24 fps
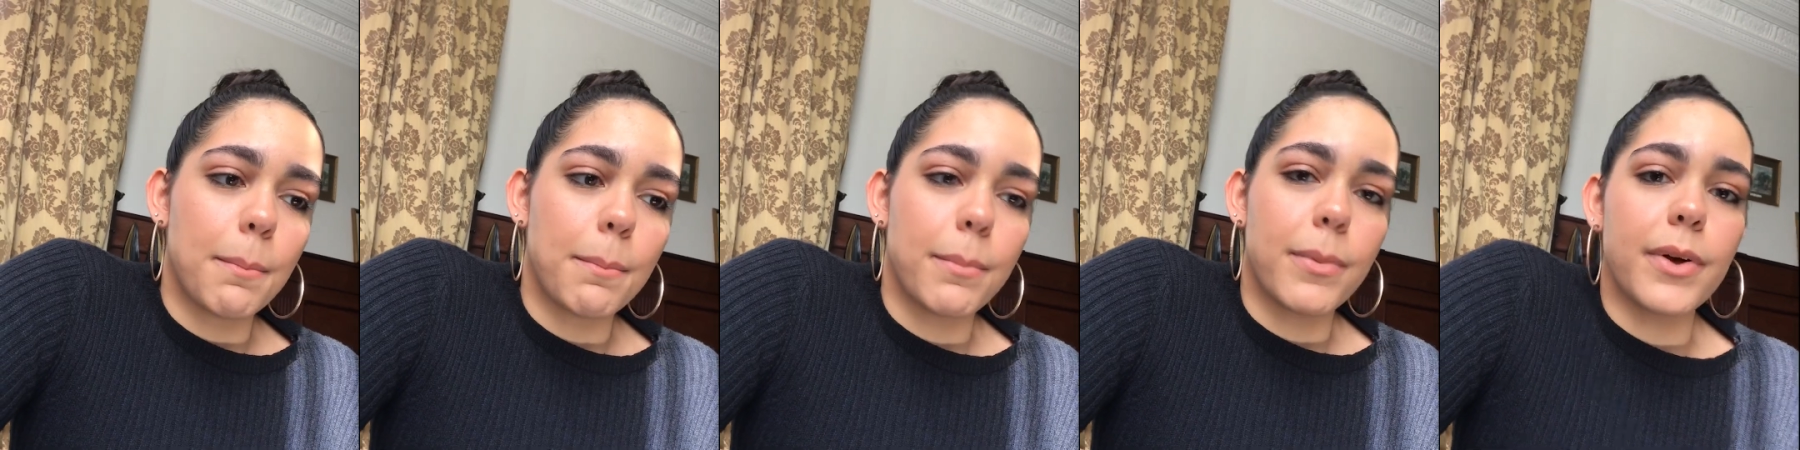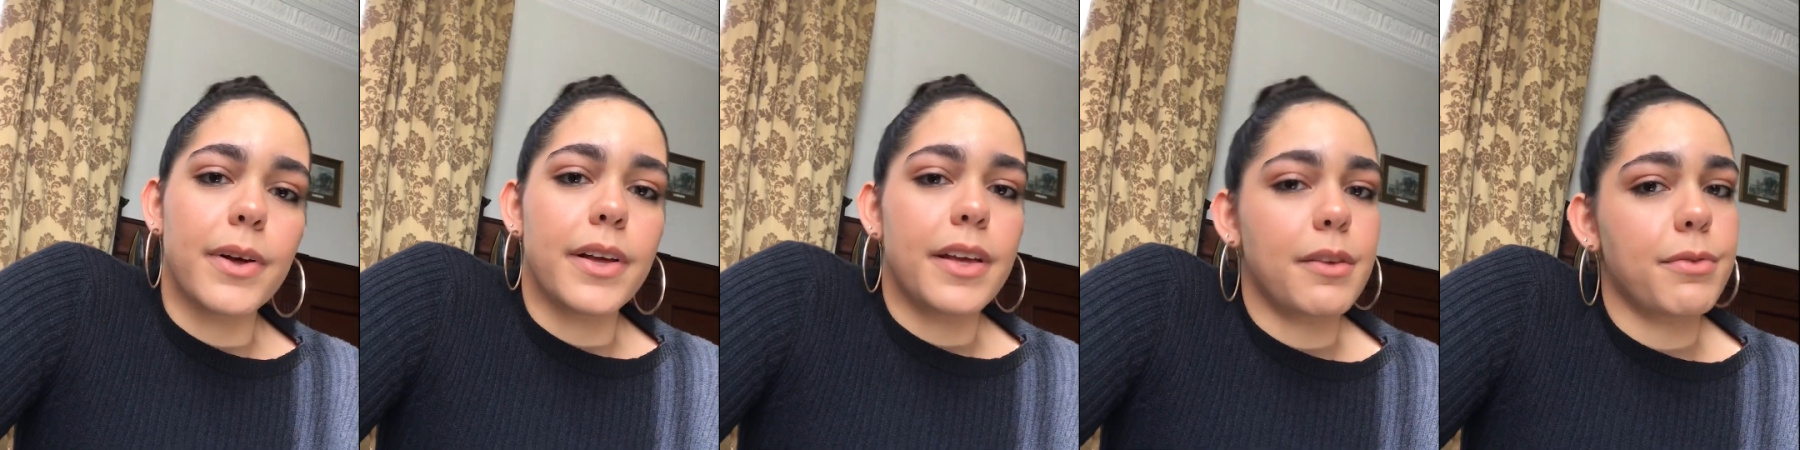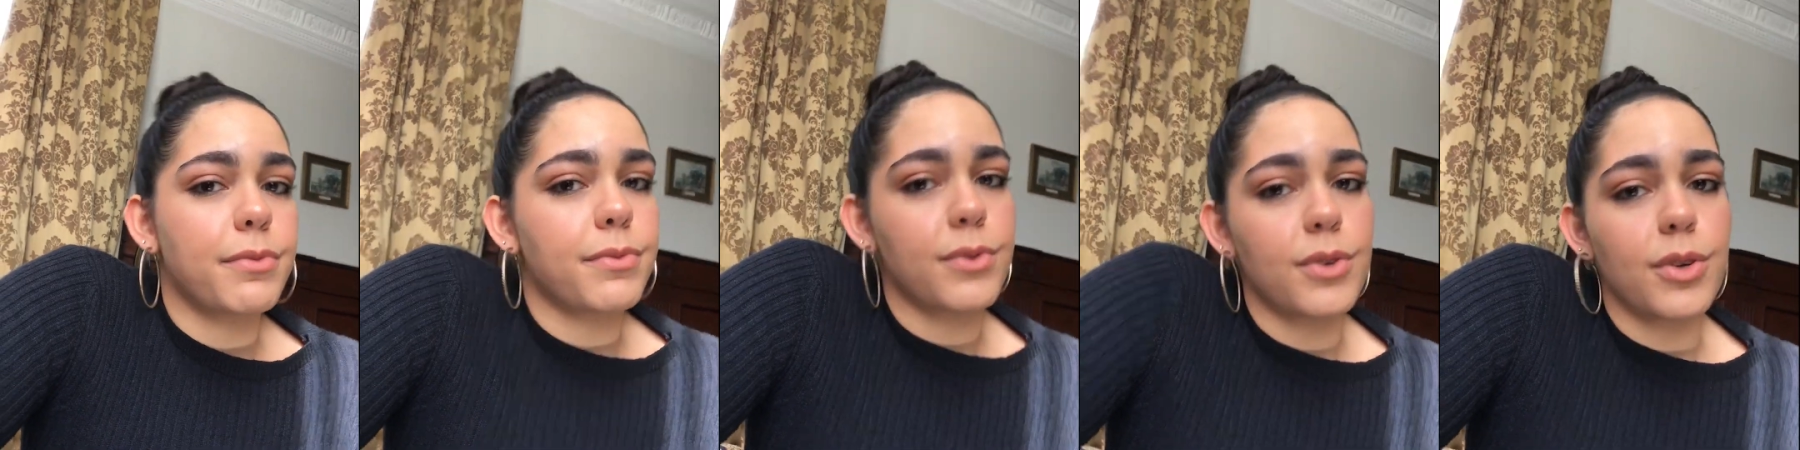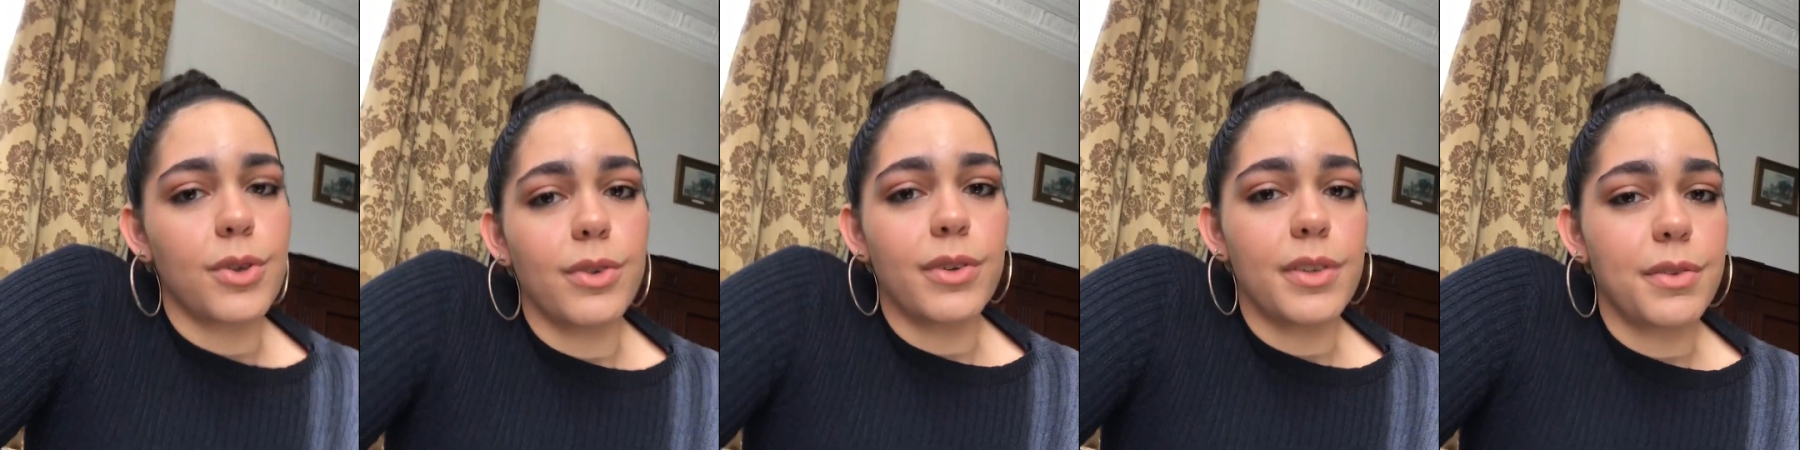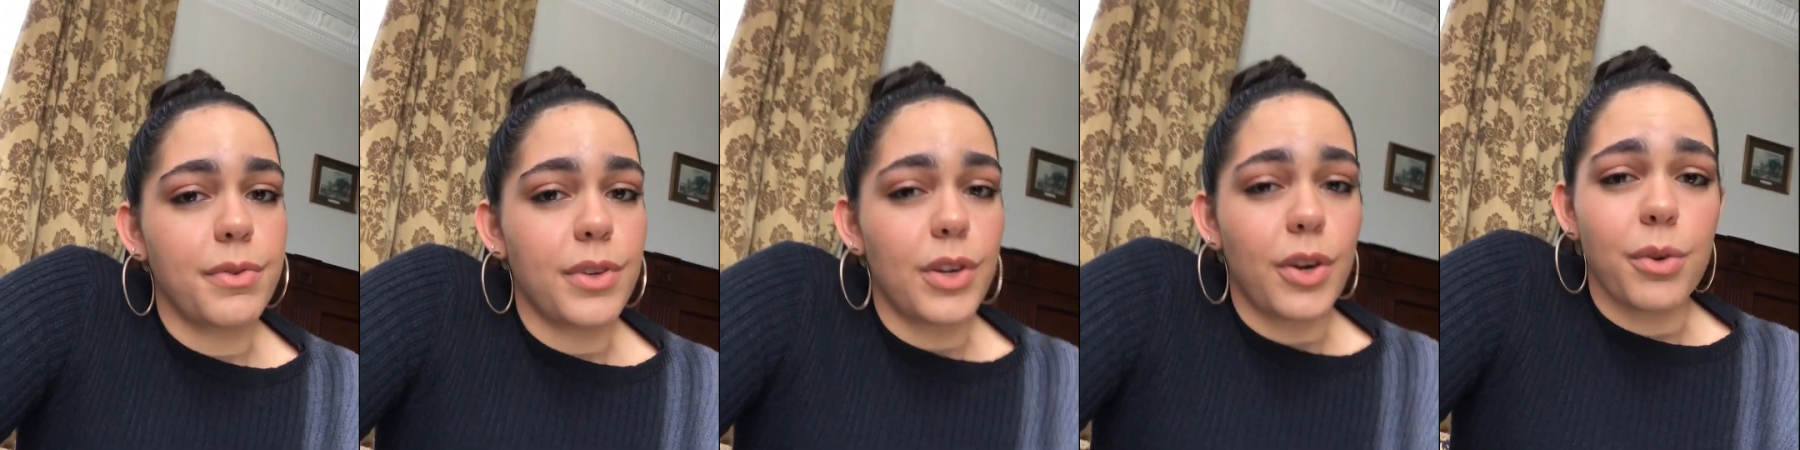but if
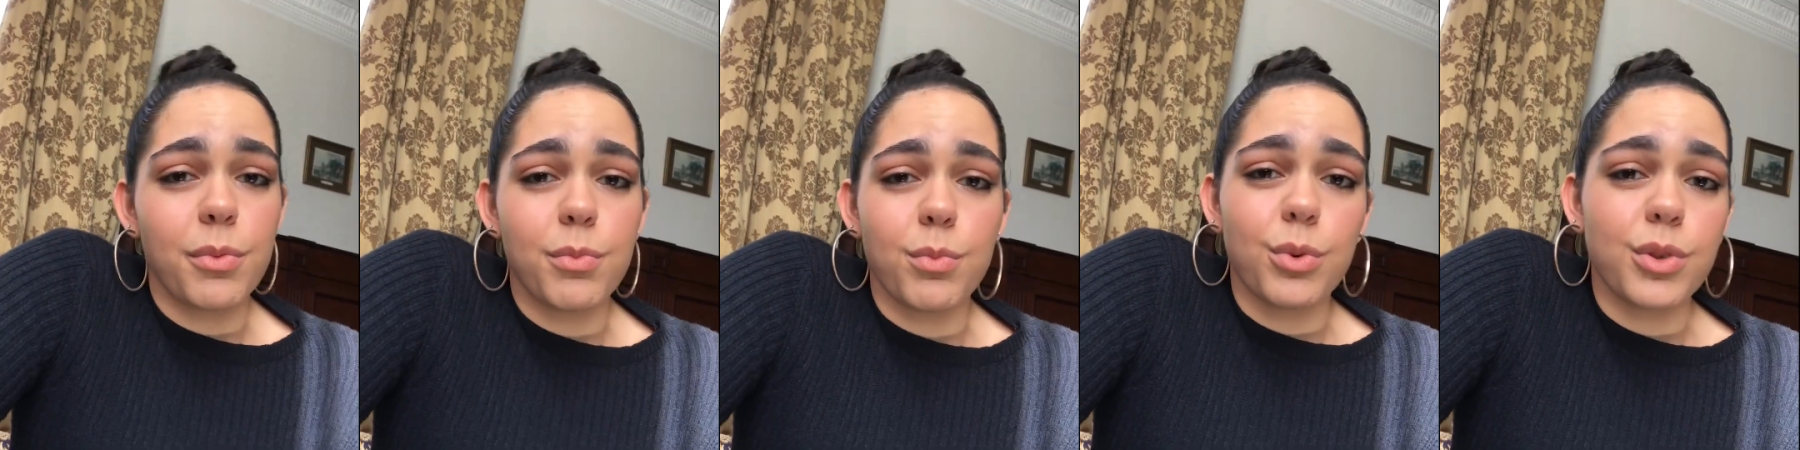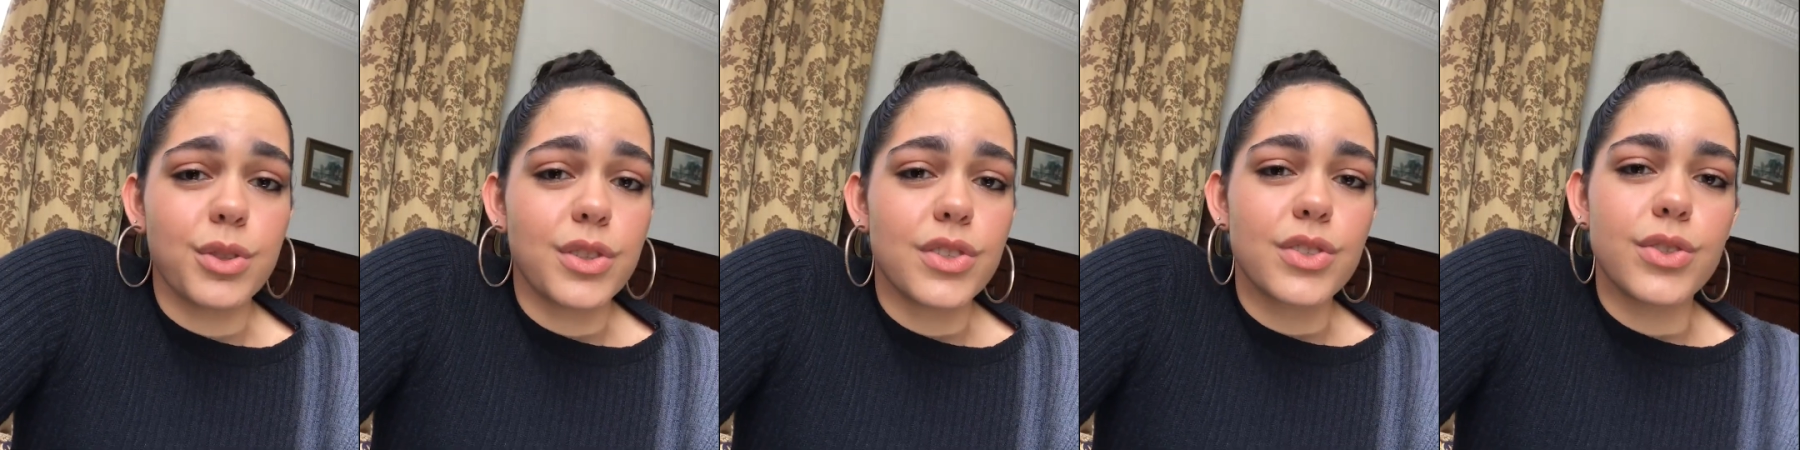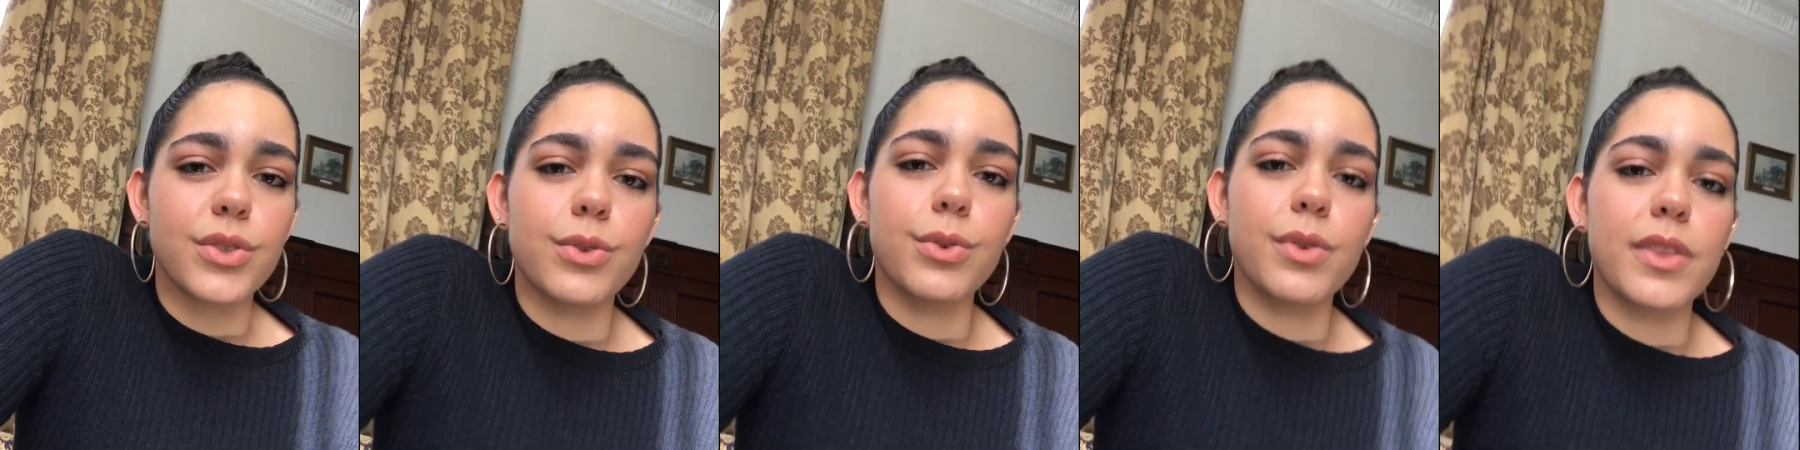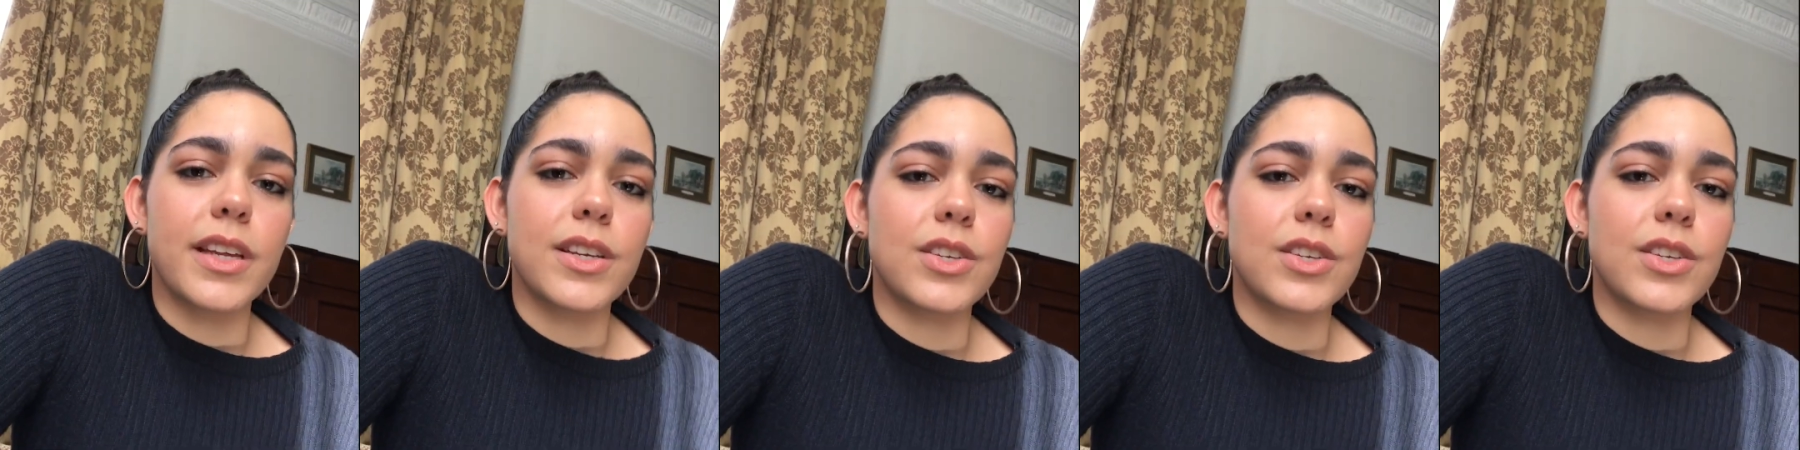not, if you don't want to,